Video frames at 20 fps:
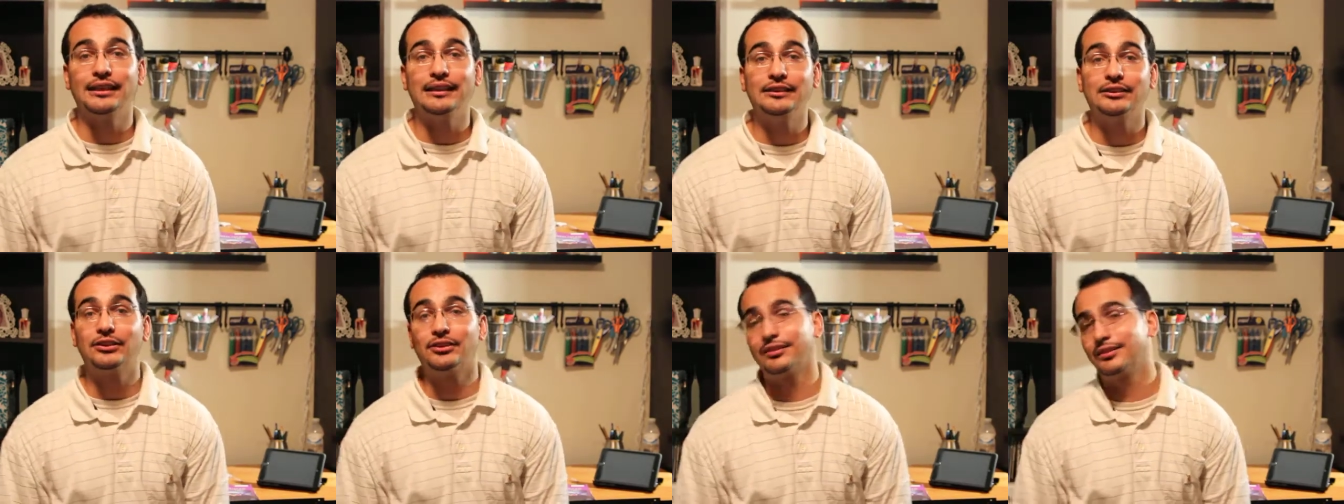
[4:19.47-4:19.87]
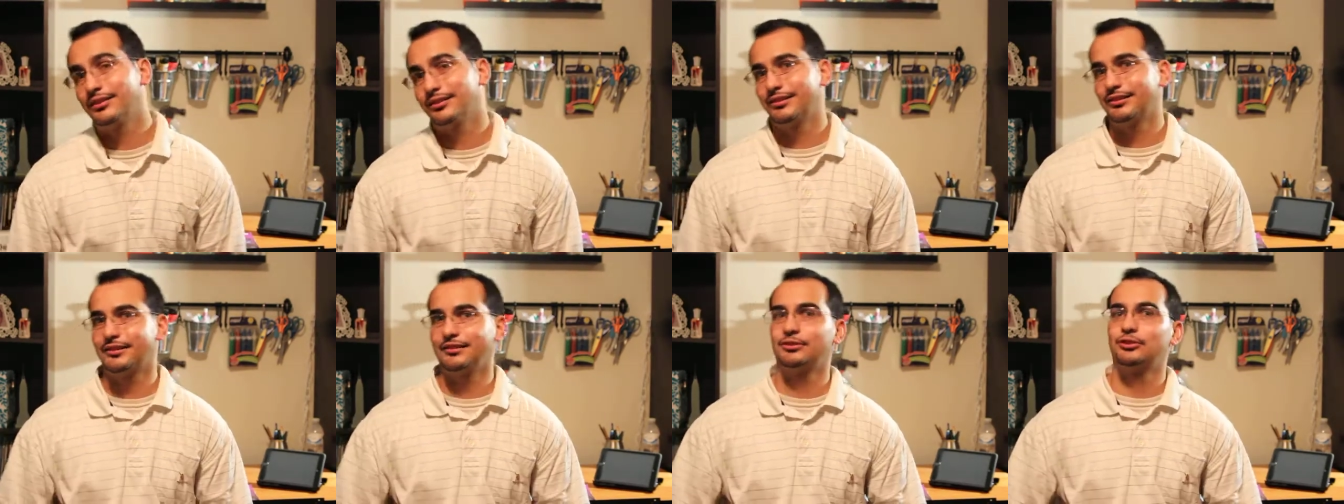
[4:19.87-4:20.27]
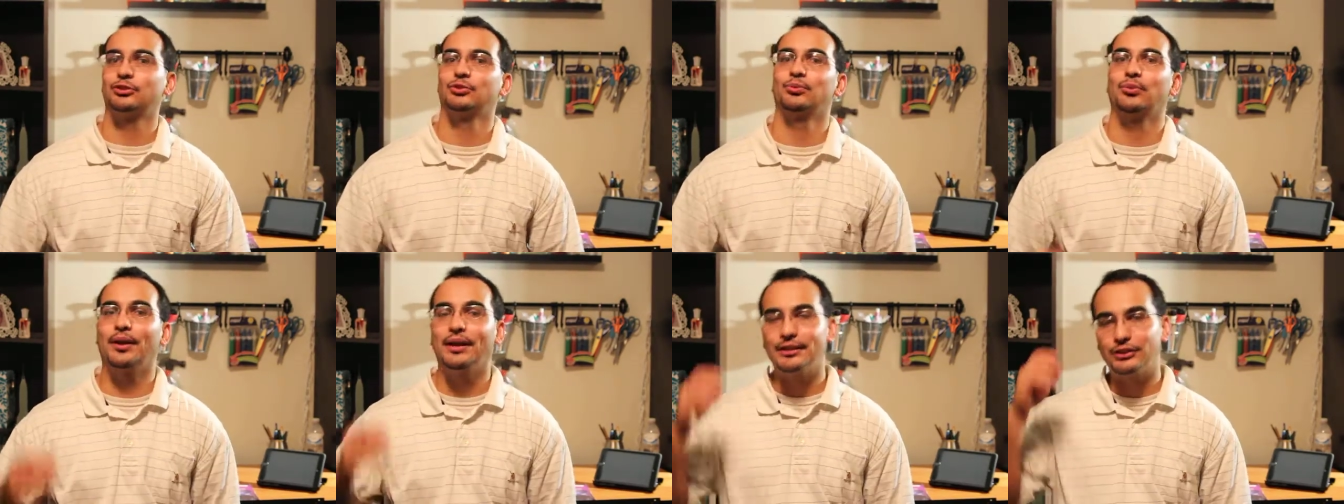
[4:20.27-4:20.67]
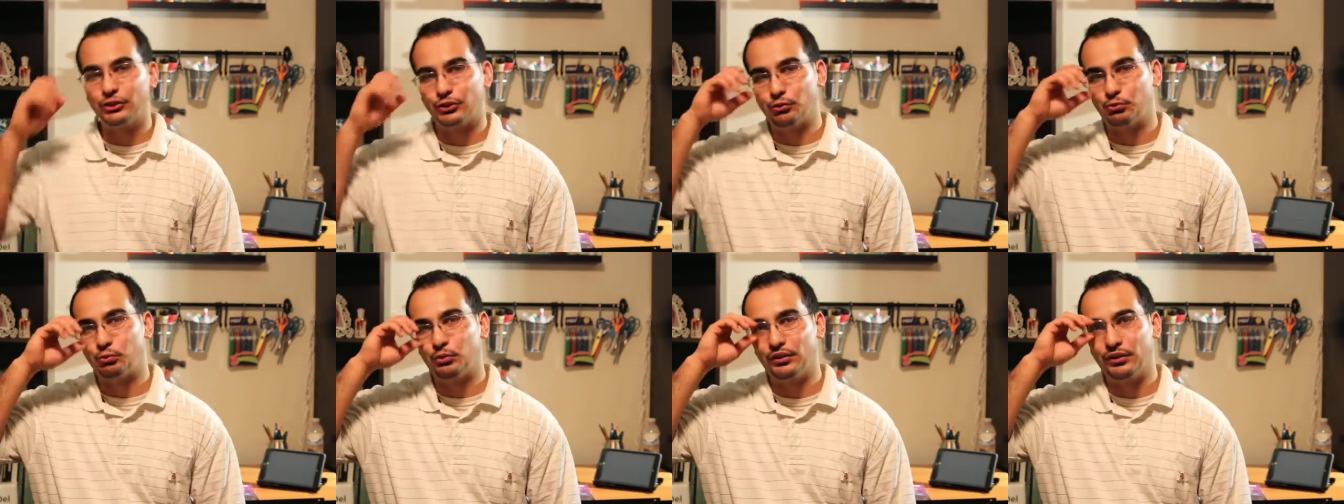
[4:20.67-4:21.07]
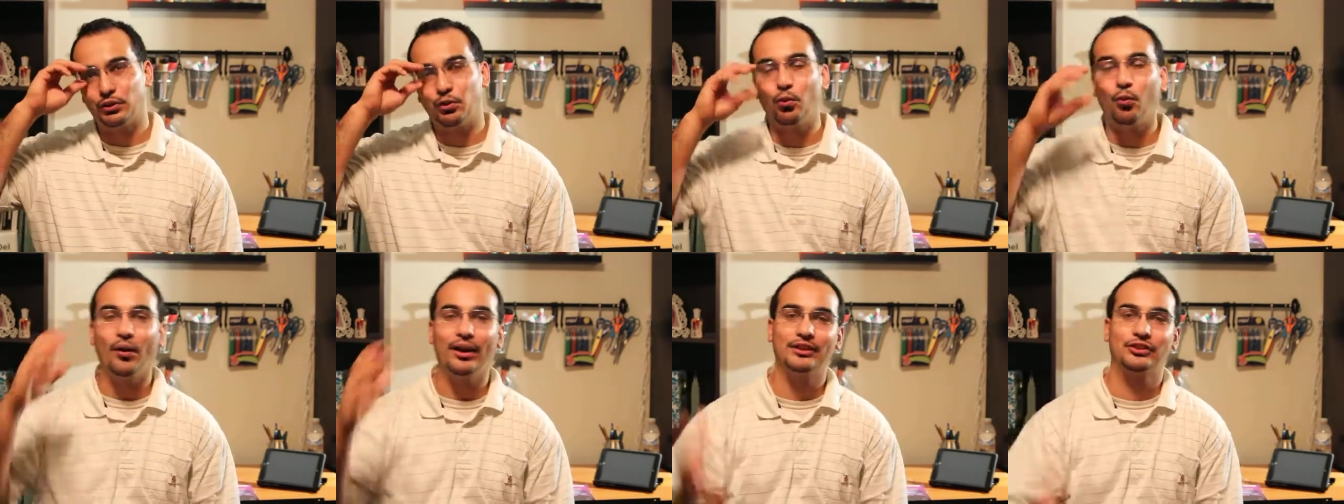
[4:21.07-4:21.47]
into the situation with
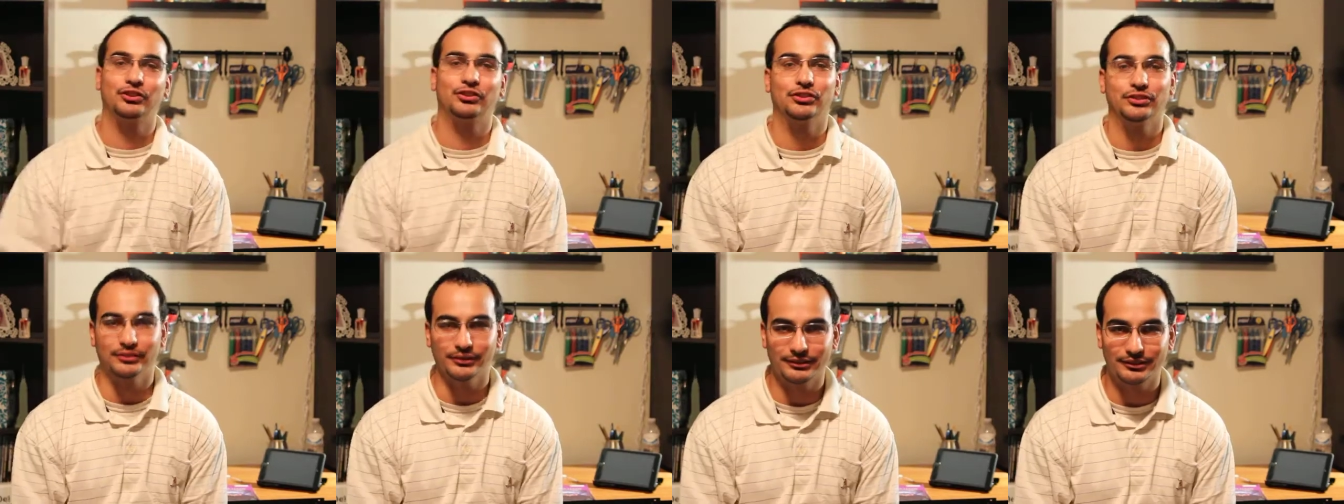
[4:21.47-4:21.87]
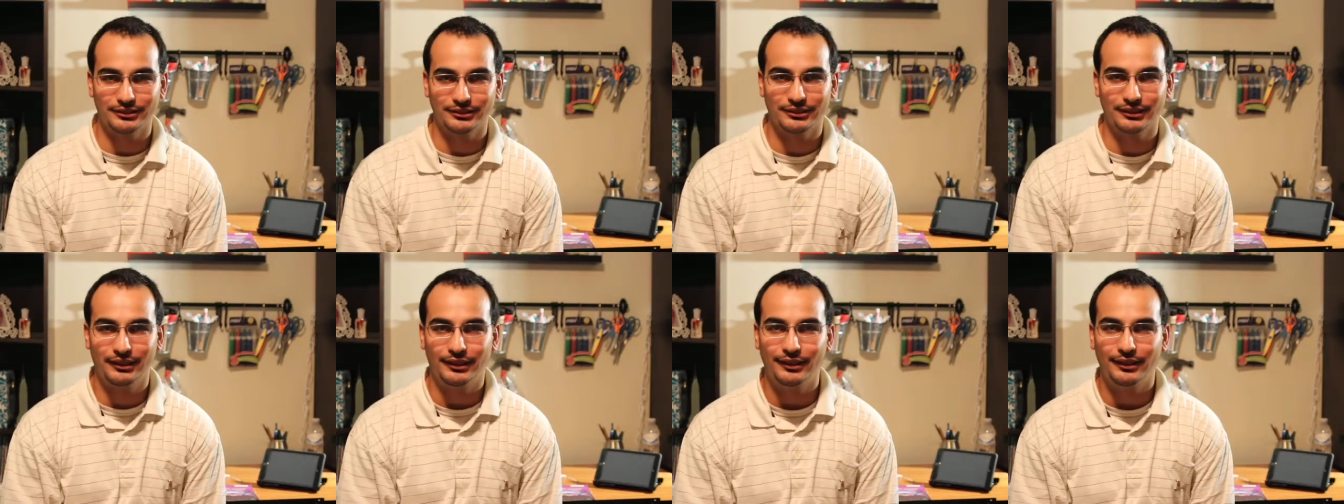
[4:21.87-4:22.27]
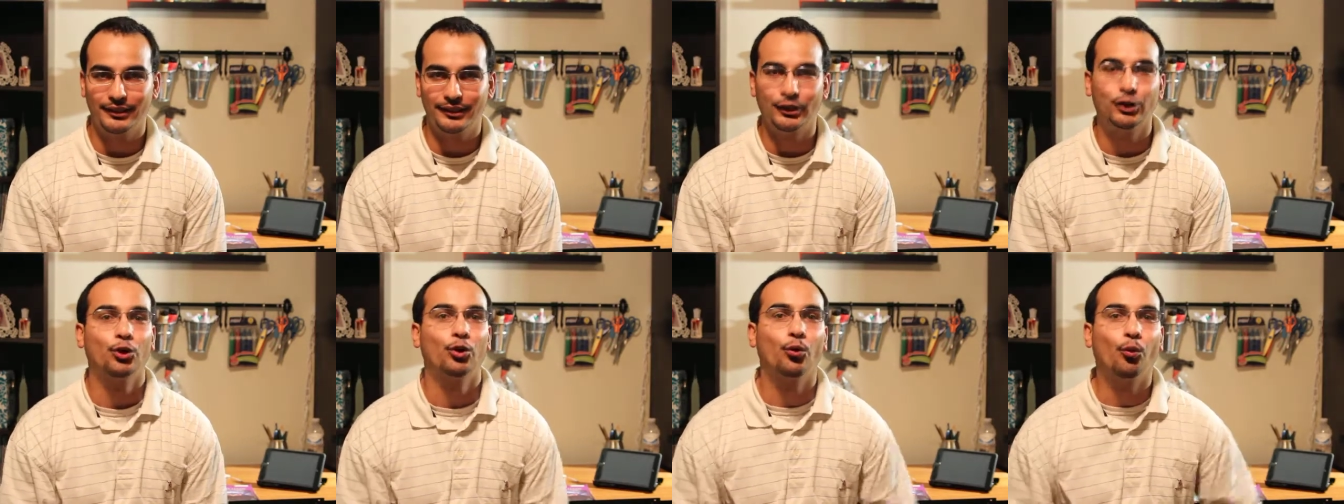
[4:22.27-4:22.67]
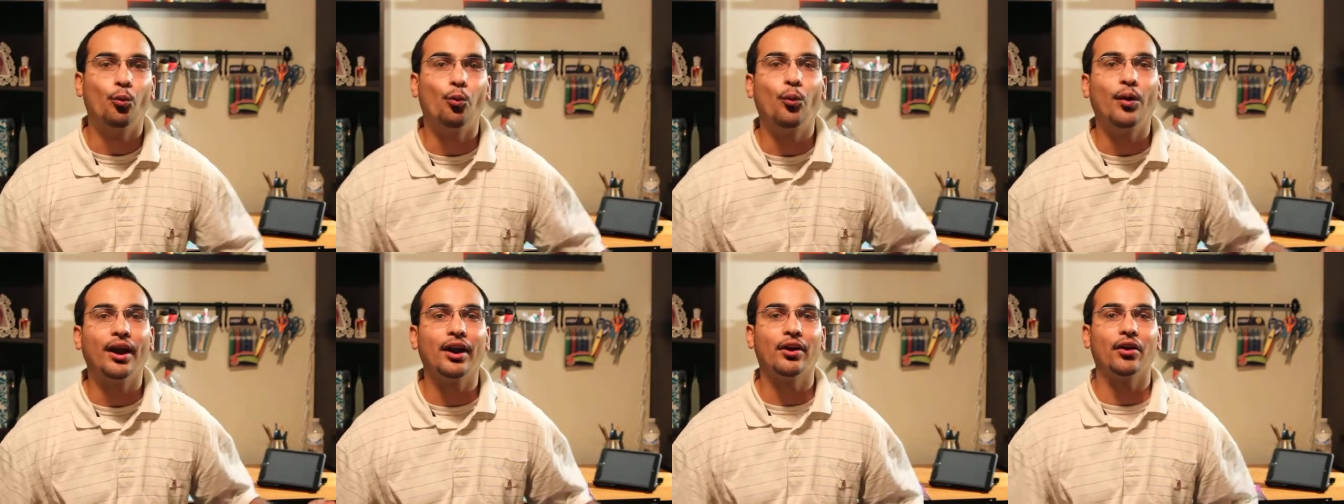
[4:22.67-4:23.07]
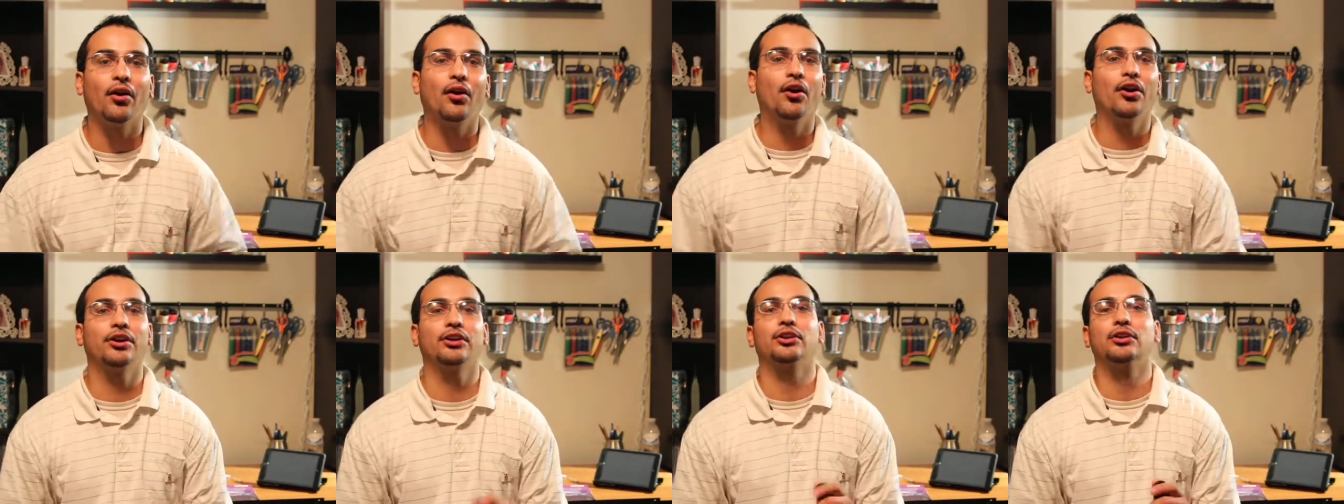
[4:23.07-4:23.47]
questions. Where
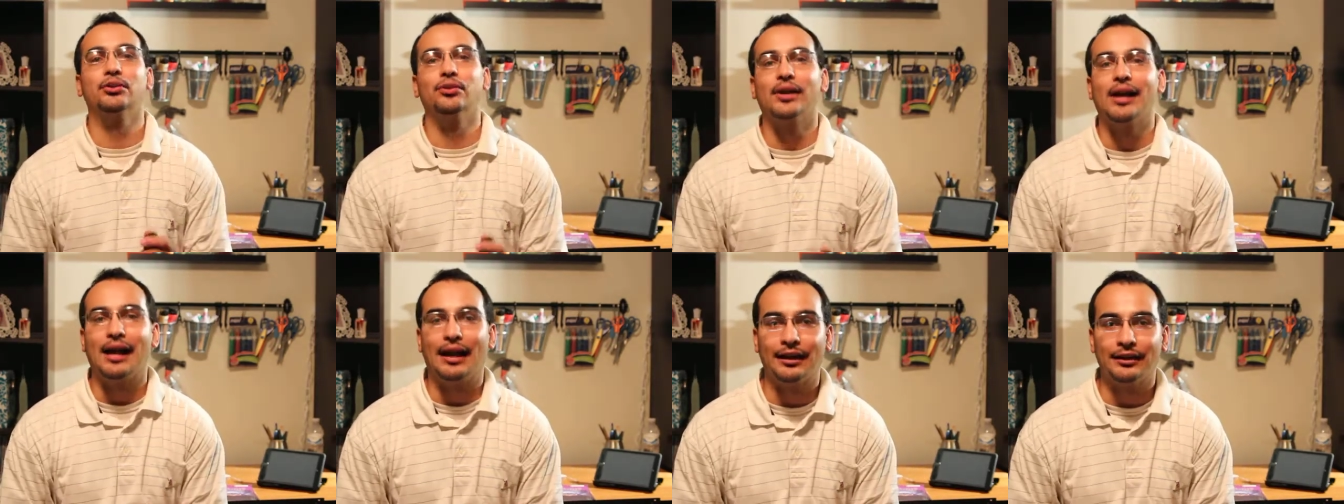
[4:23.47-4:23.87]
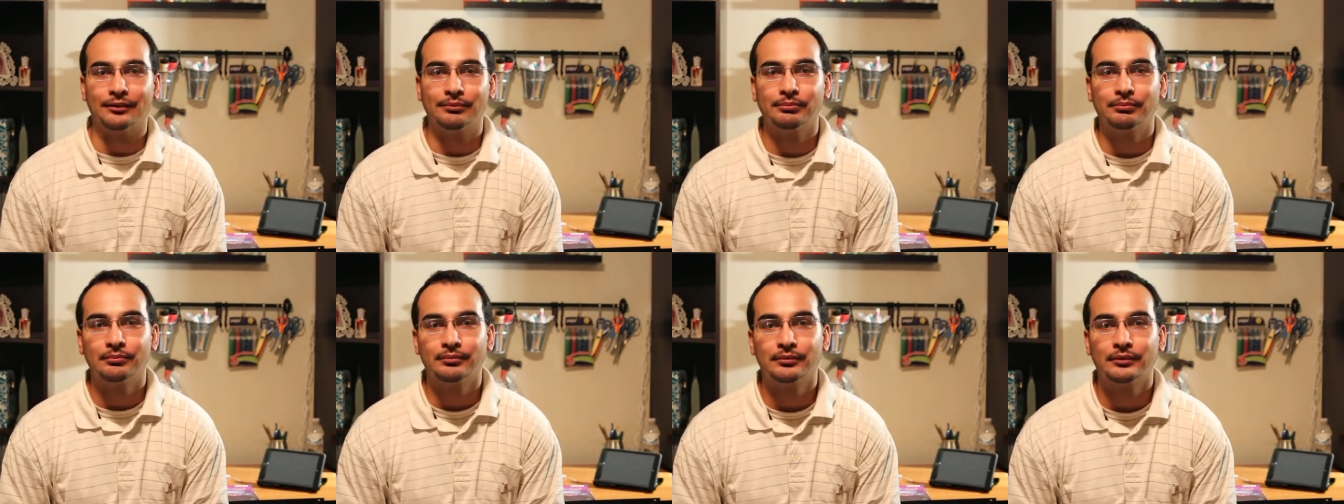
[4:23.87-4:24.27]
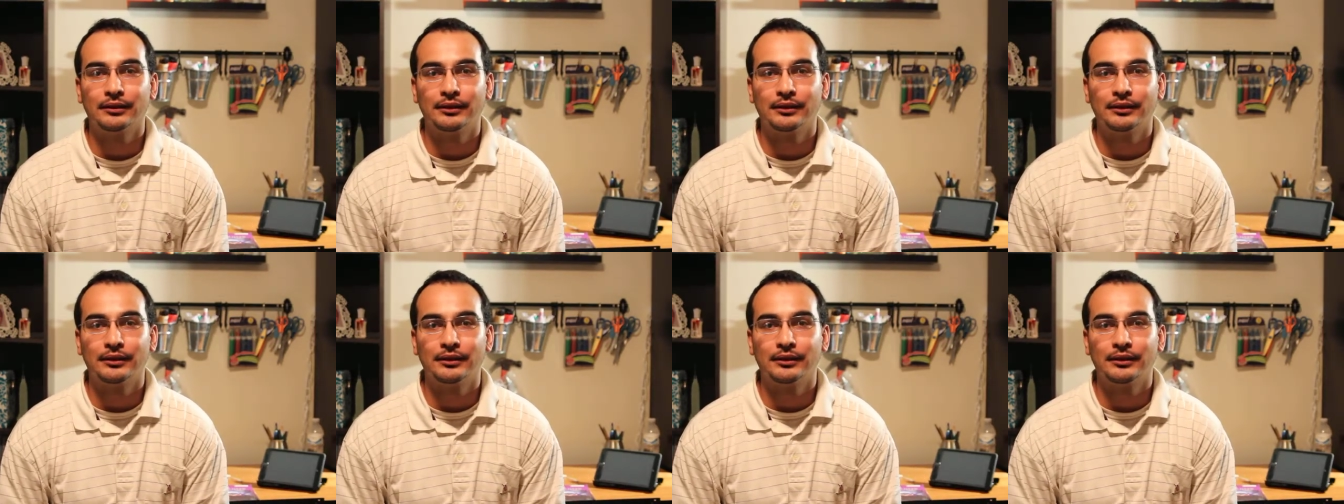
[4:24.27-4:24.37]
are you, Adam?